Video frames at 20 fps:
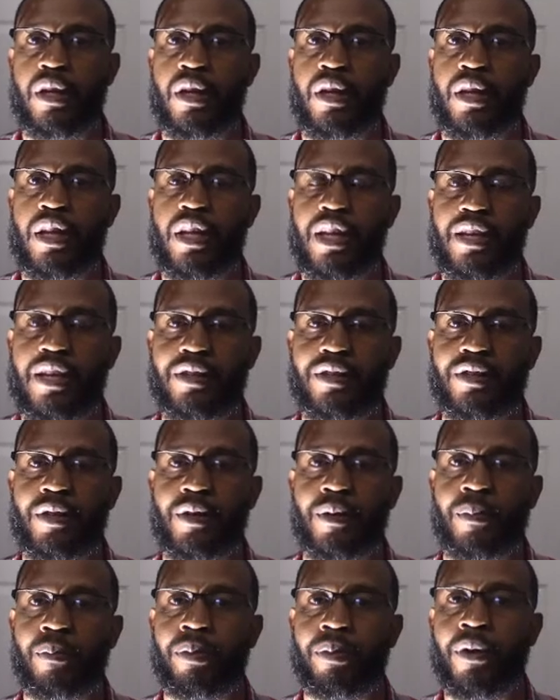is
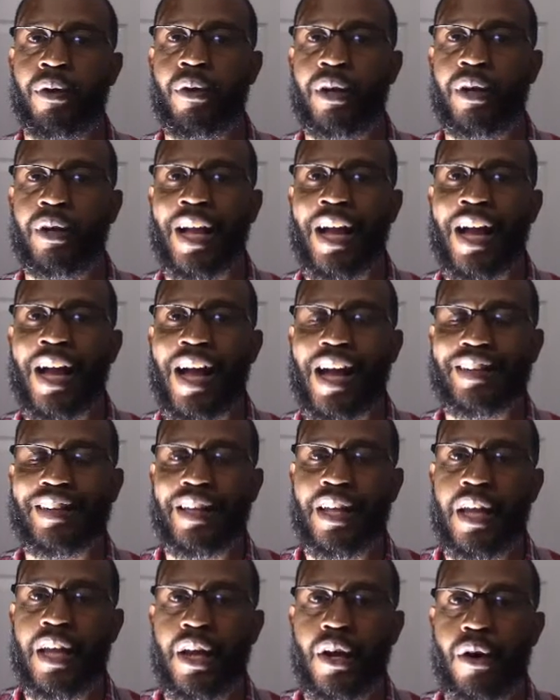blowing, hot
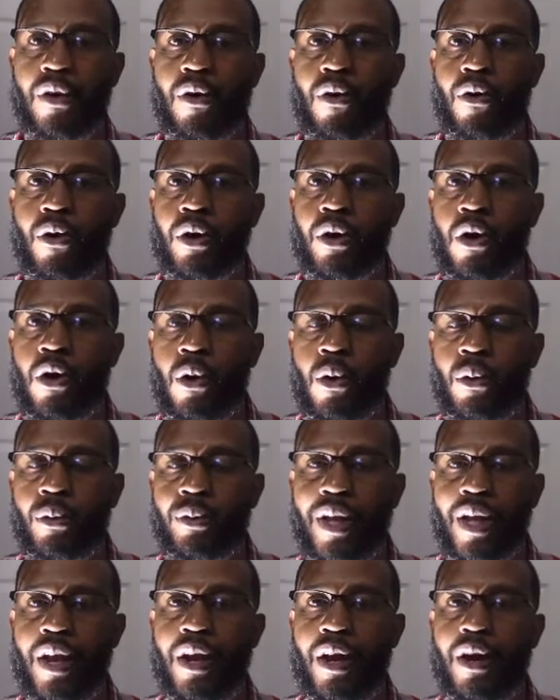air or cold
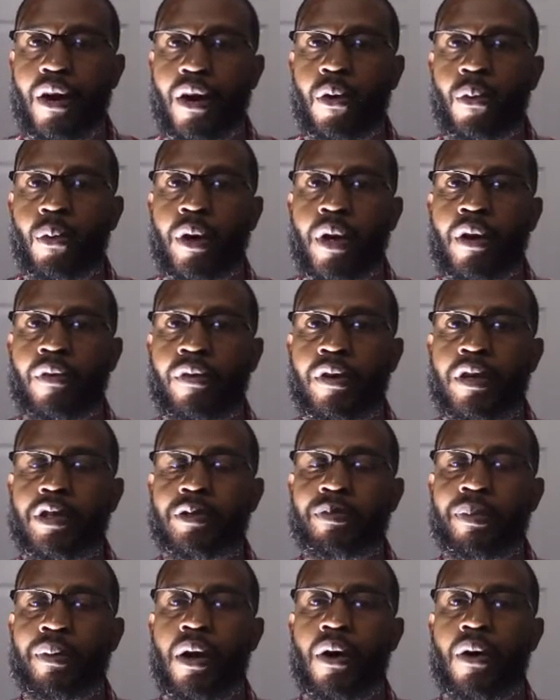air or whatever is
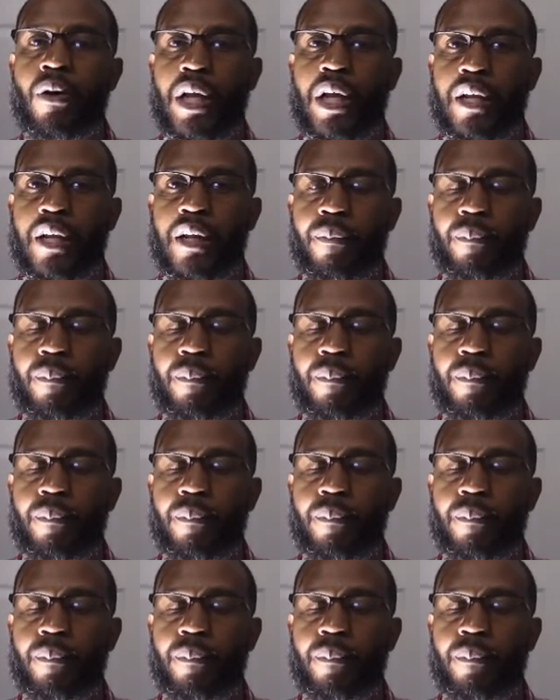blowing.